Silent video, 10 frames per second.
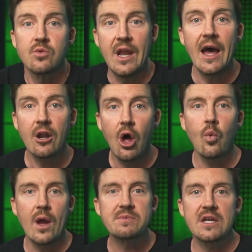So not
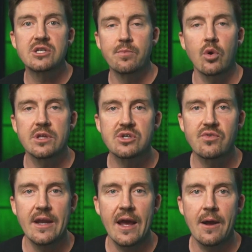all websites support this
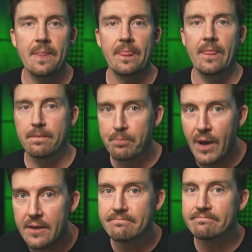right now,
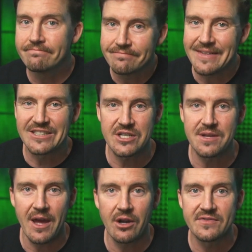but that's
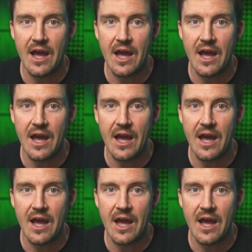just a matter of